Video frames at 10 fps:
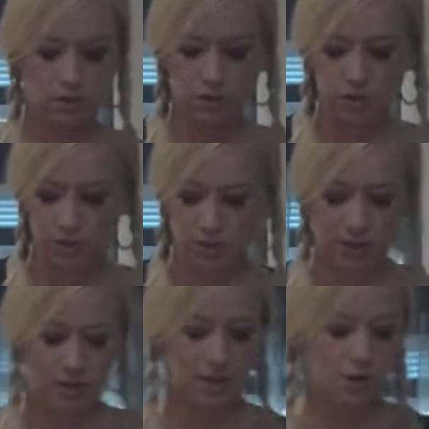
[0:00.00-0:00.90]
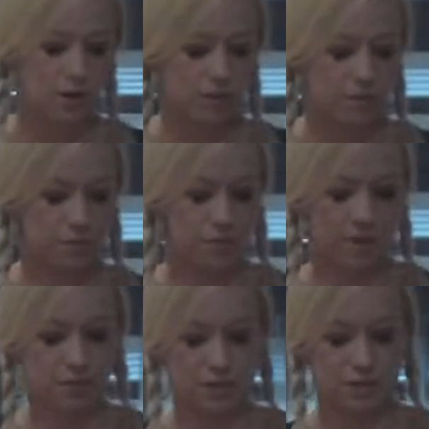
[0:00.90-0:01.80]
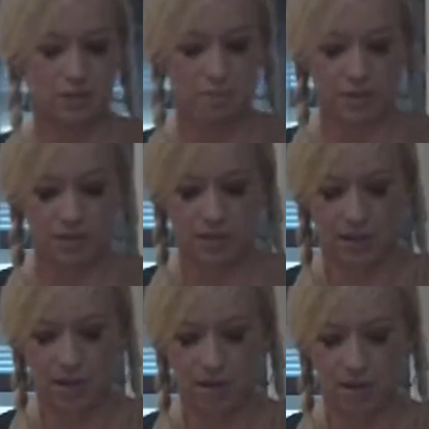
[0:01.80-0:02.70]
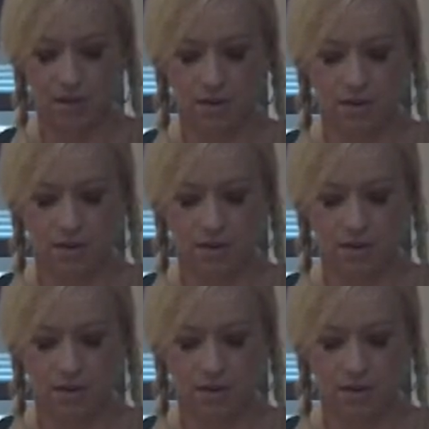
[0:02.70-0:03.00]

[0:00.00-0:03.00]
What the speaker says: to getting all of the flavors to meld together